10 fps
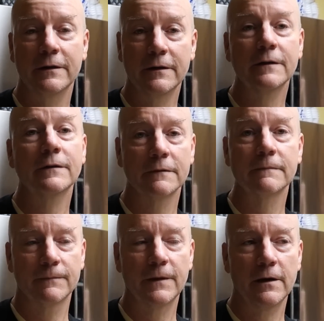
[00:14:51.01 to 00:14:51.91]
is
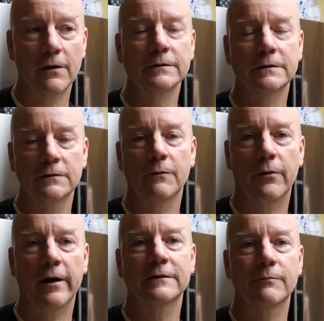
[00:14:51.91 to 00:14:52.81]
they are still
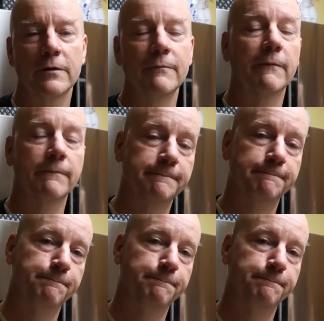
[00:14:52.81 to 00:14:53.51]
price premium.